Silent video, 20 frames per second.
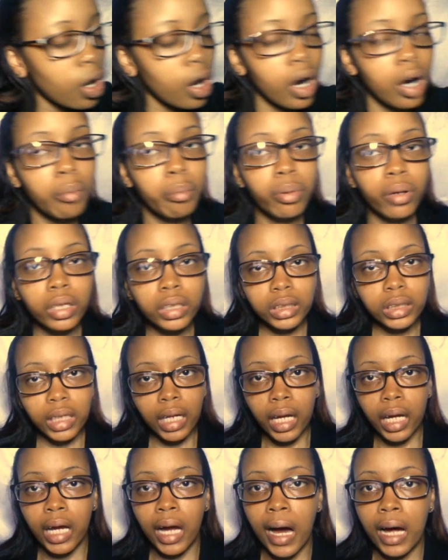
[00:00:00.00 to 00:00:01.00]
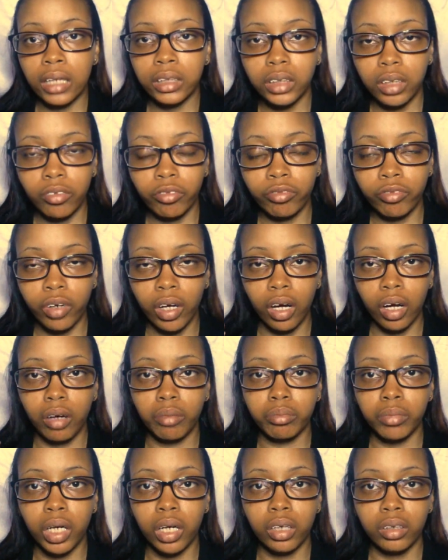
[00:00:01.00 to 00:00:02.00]
are books that I got
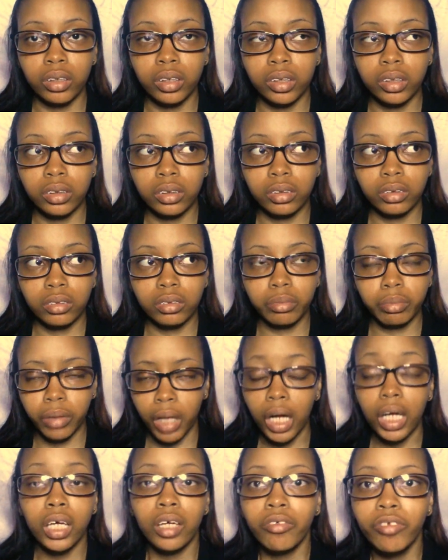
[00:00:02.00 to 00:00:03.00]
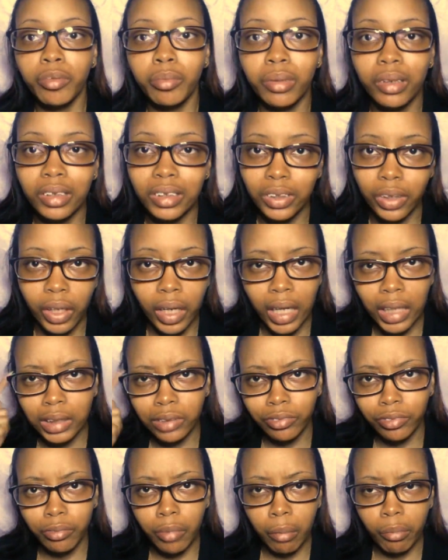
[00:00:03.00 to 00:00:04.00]
from Blogging for Books. Sorry, I had
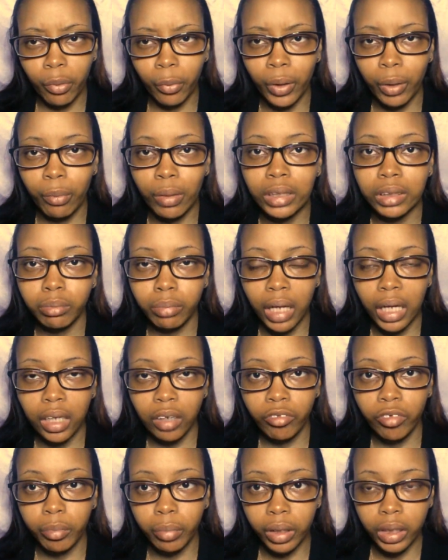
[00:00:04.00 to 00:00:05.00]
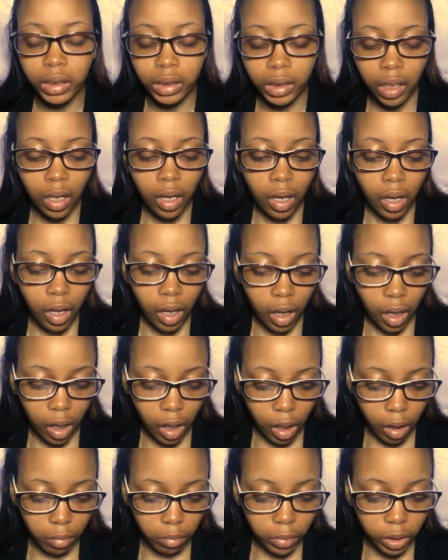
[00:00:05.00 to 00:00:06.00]
to remember what it was. Blogging for Books.
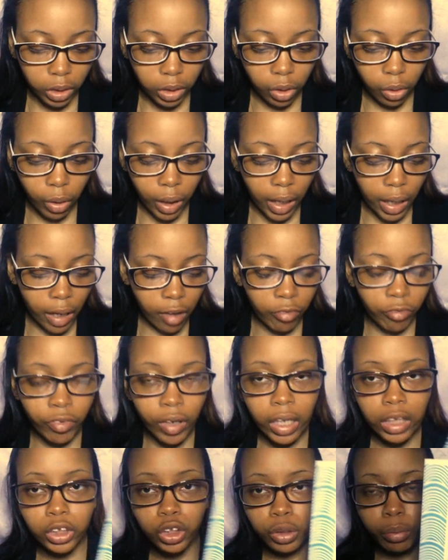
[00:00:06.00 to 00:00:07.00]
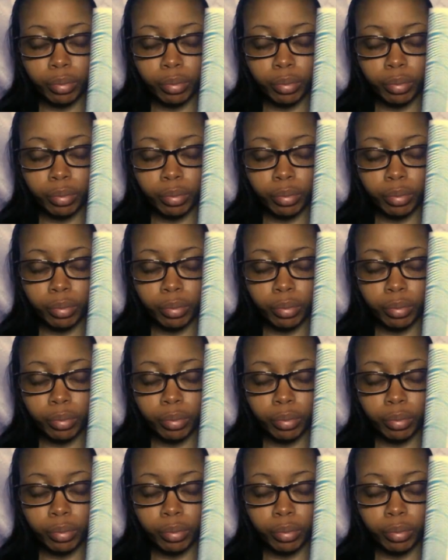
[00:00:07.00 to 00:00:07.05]
So I have Find